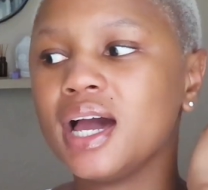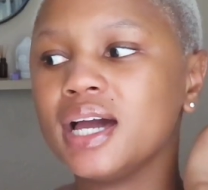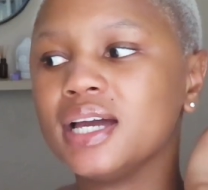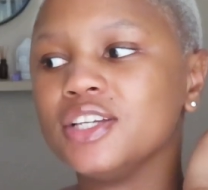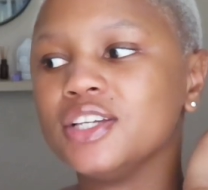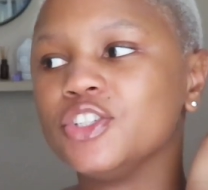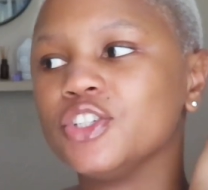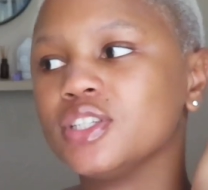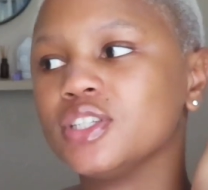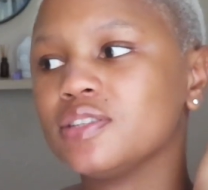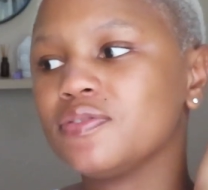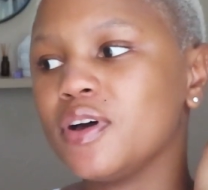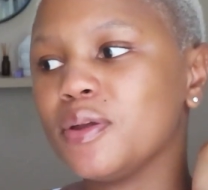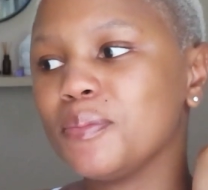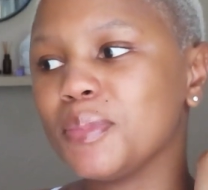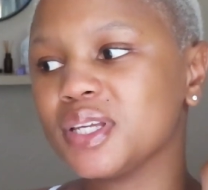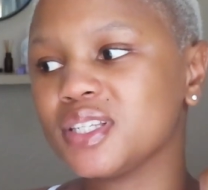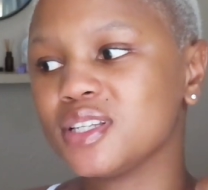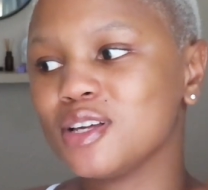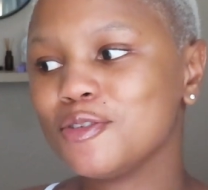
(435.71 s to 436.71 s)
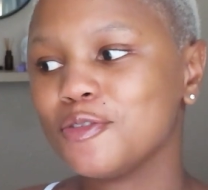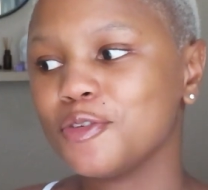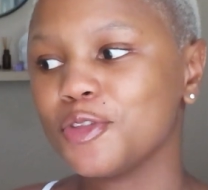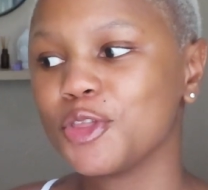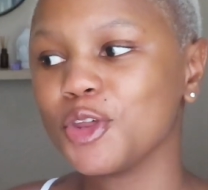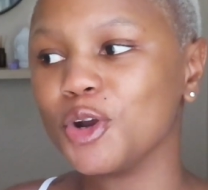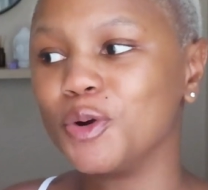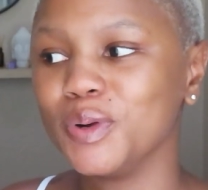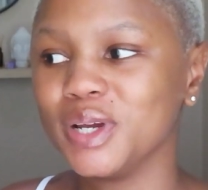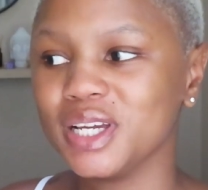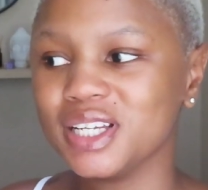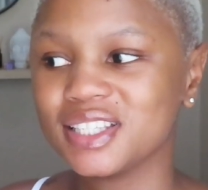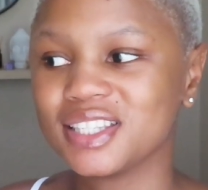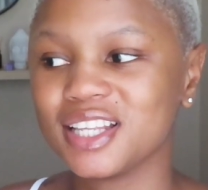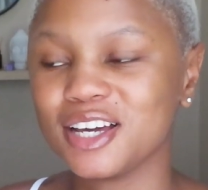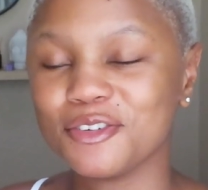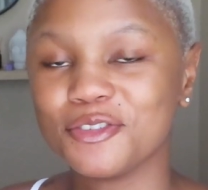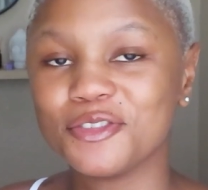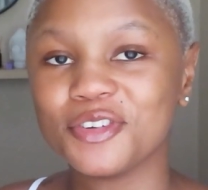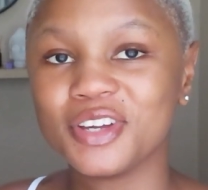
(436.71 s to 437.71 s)
I just found myself throwing
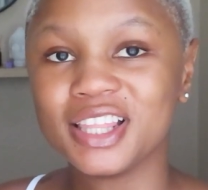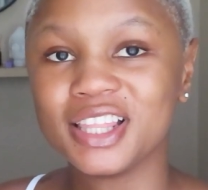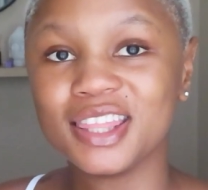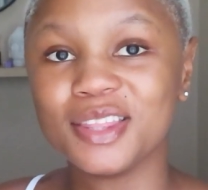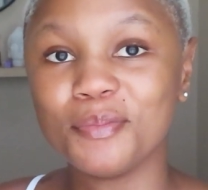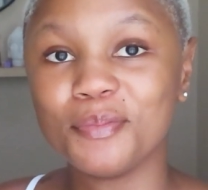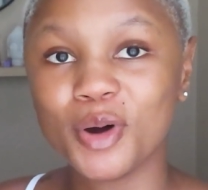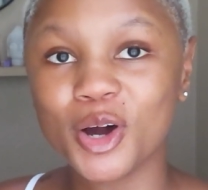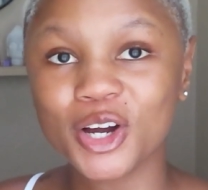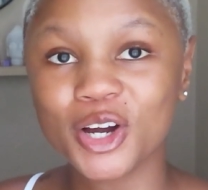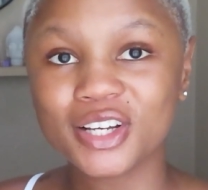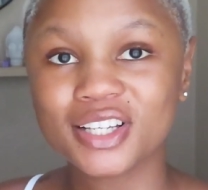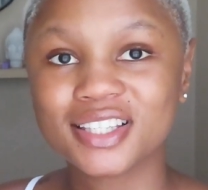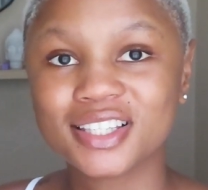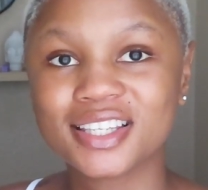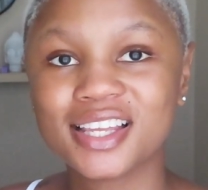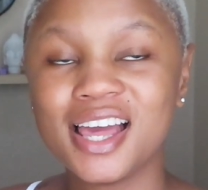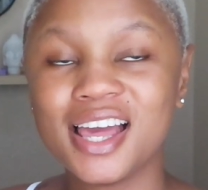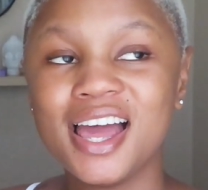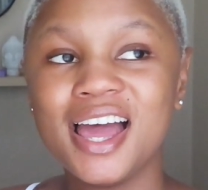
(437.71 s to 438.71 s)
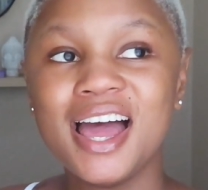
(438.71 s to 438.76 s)
stuff in the box